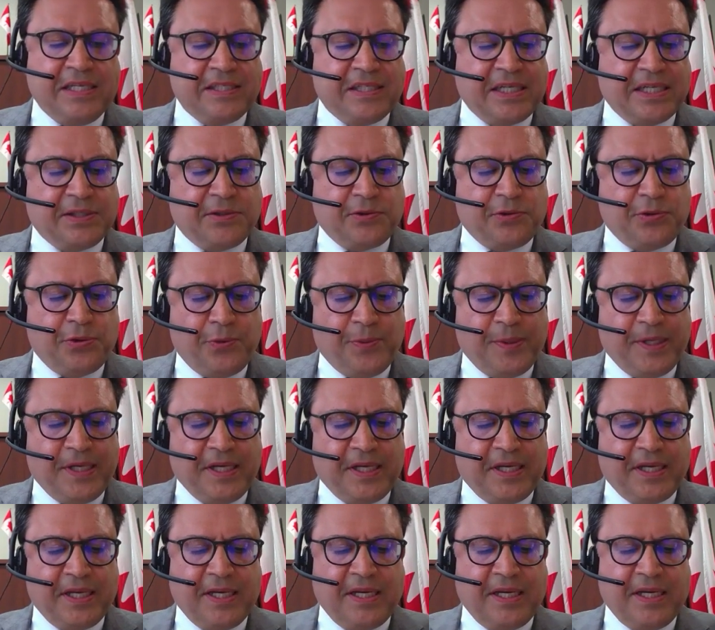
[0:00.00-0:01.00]
that too
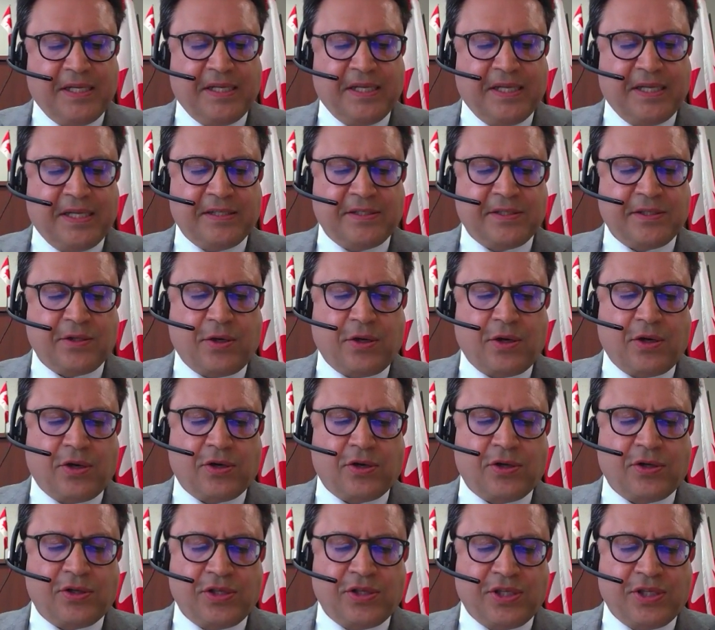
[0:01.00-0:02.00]
many Canadians
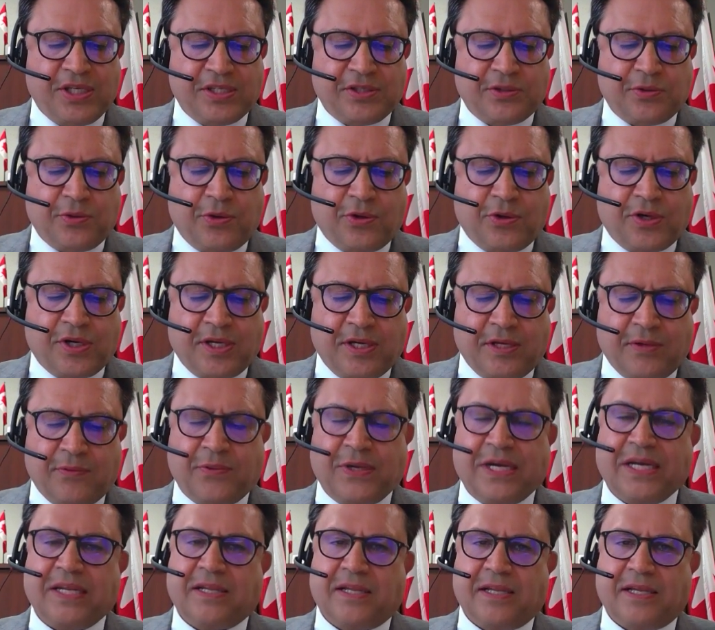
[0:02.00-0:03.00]
are on this organ
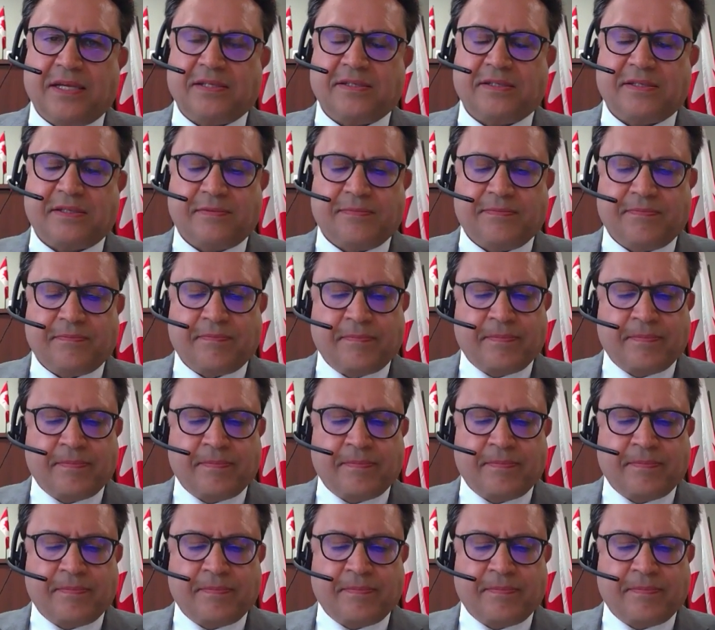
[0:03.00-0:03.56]
wait list.